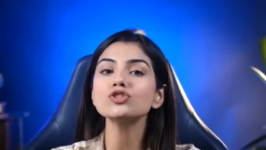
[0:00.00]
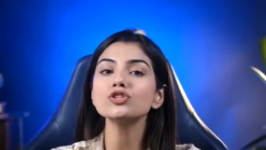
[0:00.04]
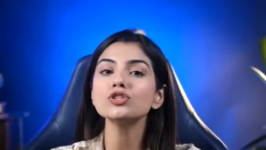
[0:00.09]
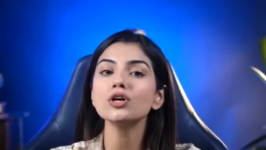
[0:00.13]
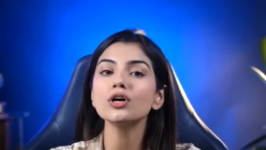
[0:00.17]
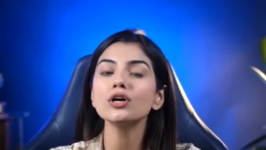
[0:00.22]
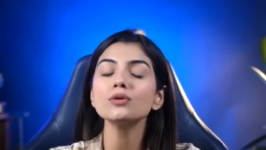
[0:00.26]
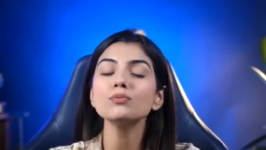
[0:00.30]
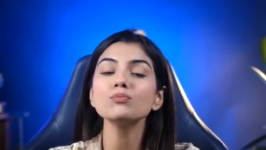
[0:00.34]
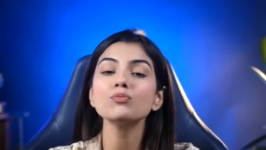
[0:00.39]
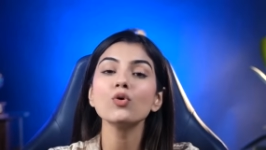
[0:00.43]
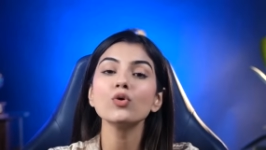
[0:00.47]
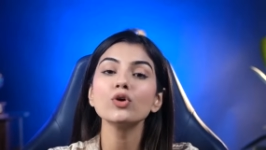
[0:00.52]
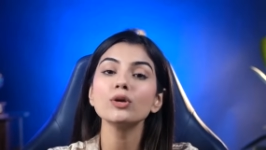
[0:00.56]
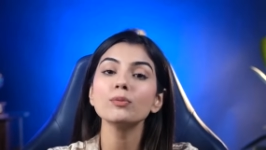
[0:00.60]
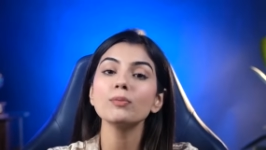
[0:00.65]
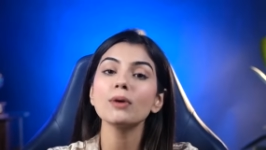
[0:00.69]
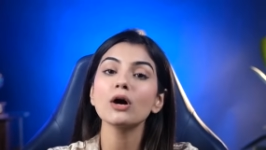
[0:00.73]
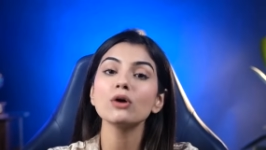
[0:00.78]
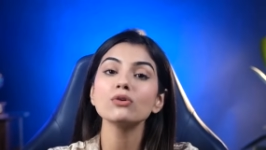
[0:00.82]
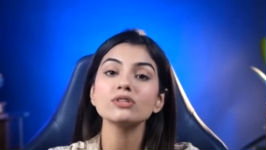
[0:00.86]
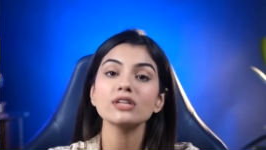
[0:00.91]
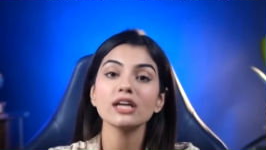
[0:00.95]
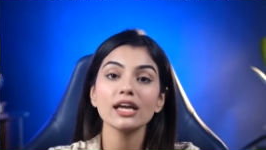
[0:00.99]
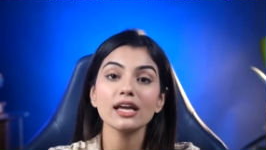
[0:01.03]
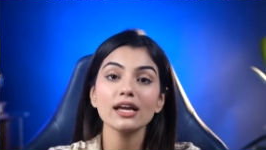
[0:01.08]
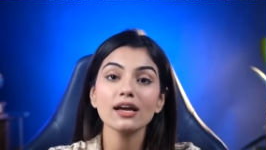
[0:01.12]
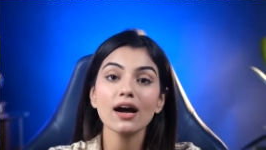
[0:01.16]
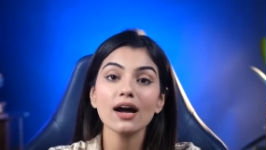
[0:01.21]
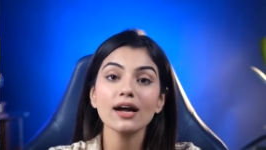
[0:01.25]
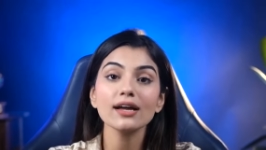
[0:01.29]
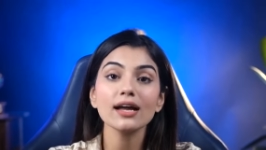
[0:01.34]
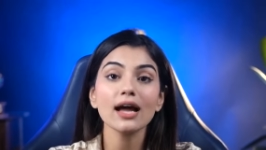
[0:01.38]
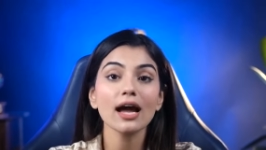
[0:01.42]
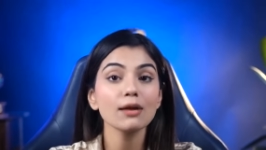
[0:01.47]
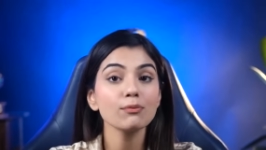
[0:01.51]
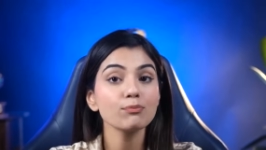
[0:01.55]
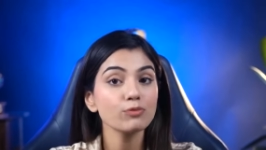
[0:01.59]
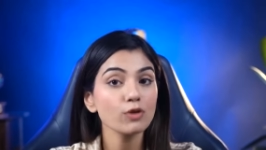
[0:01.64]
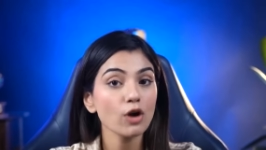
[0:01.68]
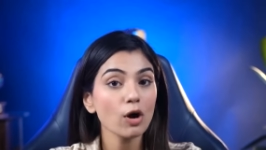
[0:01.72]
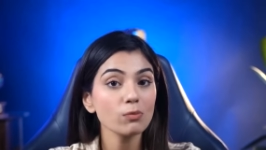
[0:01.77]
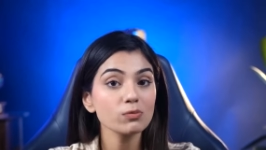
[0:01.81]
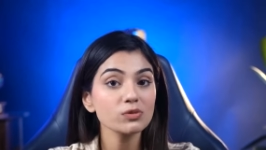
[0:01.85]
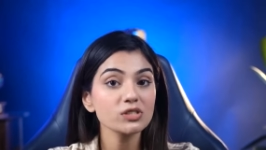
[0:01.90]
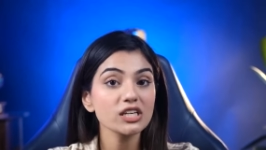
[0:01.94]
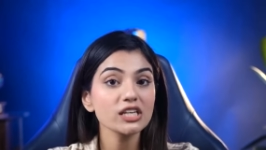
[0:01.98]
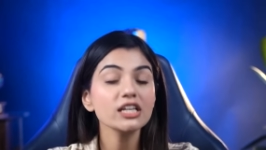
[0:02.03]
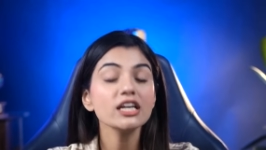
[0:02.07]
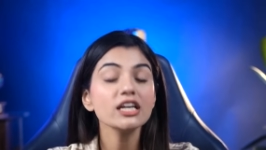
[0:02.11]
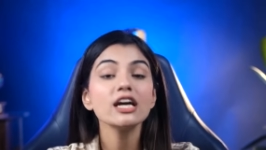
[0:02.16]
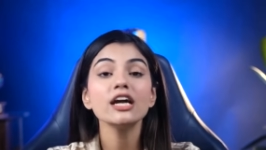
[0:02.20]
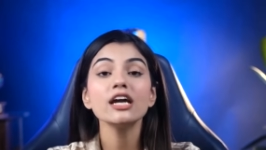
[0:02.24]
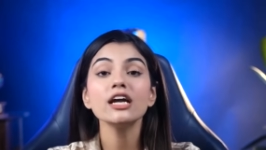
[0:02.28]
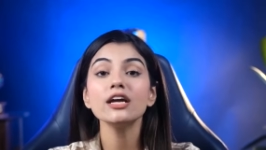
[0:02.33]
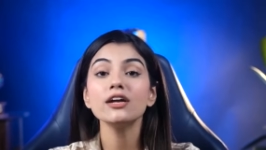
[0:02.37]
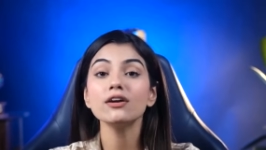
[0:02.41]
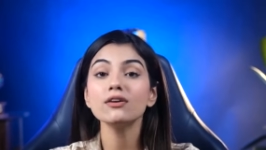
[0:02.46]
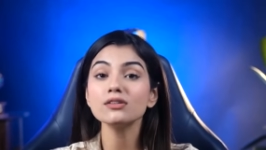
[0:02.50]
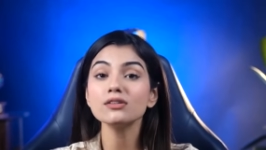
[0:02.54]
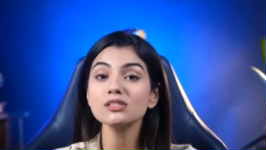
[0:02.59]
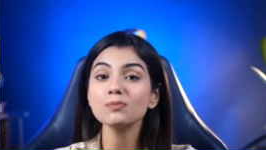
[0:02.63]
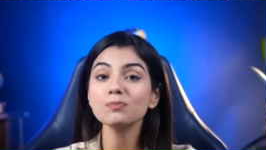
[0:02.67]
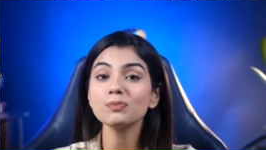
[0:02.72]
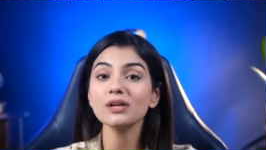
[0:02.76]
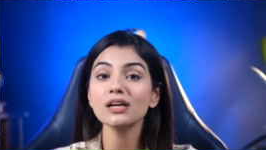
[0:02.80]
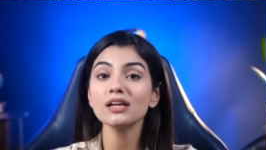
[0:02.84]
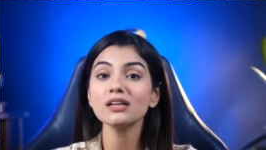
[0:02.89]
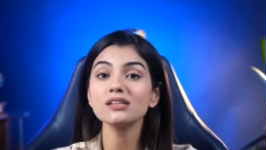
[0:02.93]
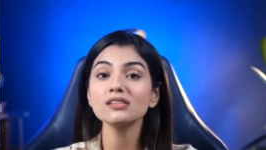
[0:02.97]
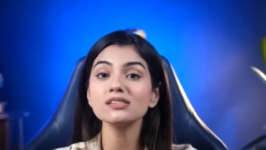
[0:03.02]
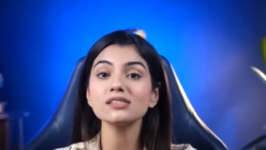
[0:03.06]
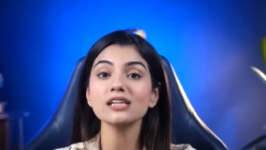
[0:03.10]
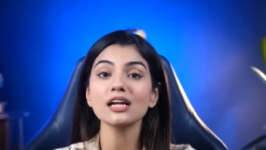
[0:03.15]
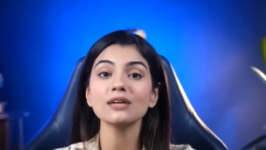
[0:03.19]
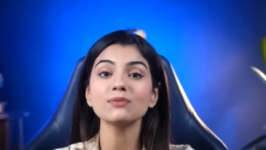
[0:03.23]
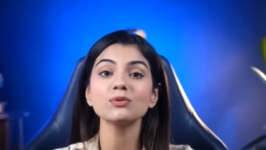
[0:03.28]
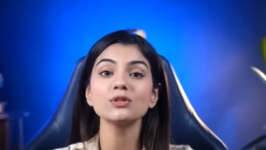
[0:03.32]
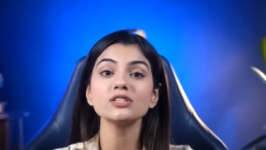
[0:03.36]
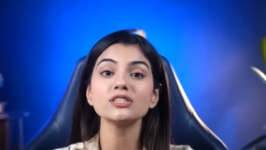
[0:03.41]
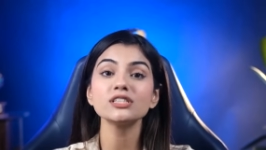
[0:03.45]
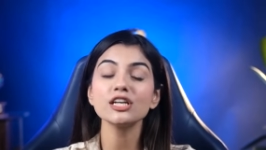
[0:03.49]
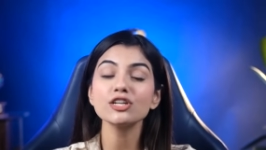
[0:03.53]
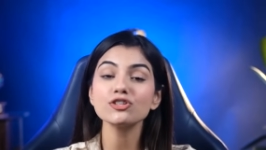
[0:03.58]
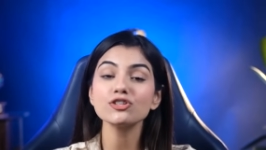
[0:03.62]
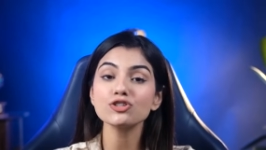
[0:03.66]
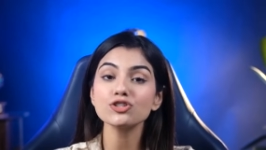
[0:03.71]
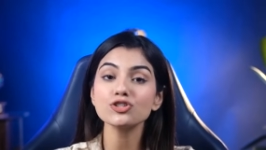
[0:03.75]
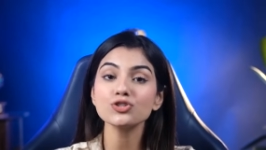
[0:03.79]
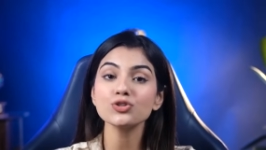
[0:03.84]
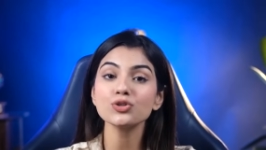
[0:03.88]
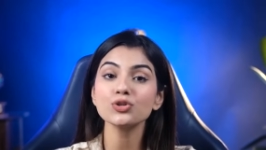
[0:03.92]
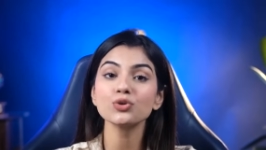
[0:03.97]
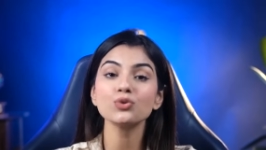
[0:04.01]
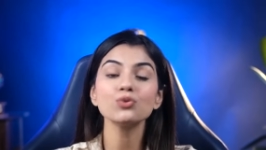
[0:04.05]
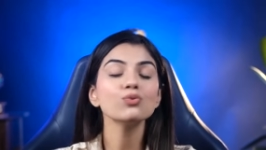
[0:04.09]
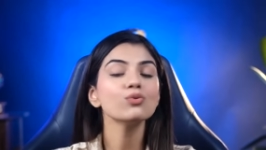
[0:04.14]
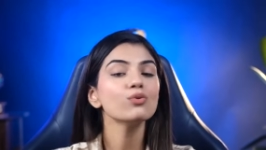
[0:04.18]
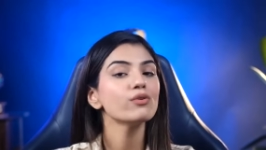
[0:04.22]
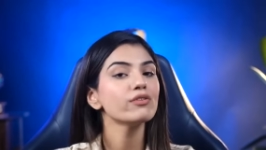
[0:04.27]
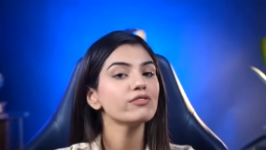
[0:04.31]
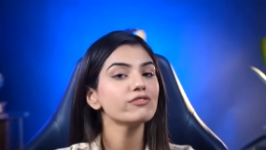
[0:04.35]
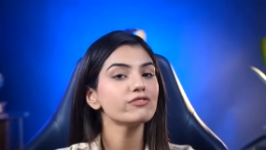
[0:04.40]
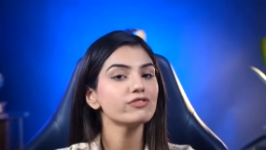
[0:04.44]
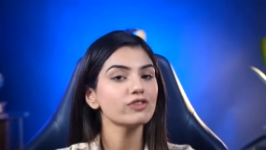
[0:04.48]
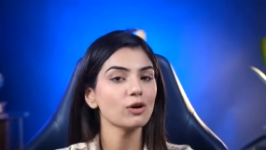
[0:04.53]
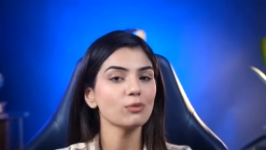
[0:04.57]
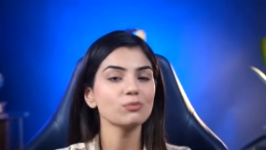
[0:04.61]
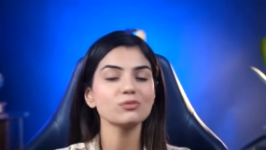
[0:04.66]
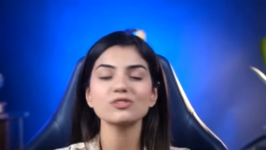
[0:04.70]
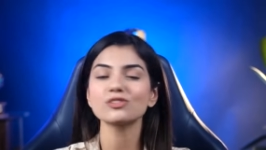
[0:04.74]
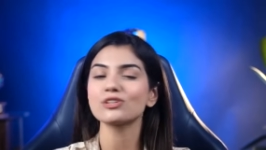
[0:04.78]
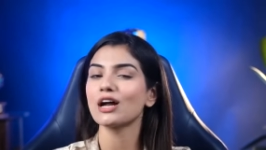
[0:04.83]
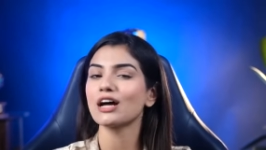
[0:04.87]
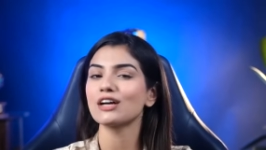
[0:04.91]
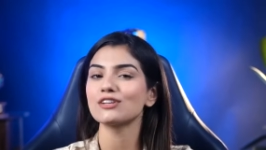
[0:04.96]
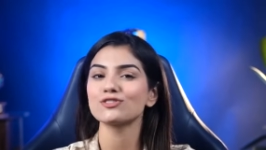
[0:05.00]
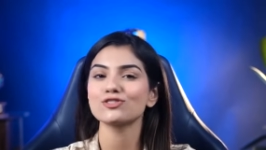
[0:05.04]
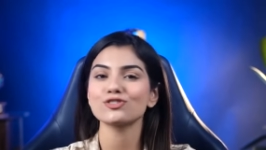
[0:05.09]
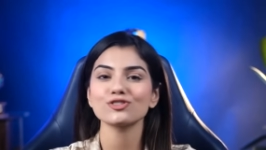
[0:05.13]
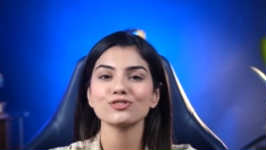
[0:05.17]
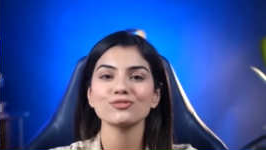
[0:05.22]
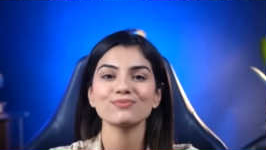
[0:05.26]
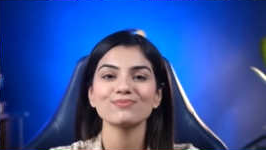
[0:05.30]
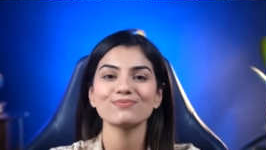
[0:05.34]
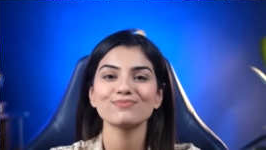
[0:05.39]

to learn more about AI and prompting, here's a playlist that will teach it to you from scratch.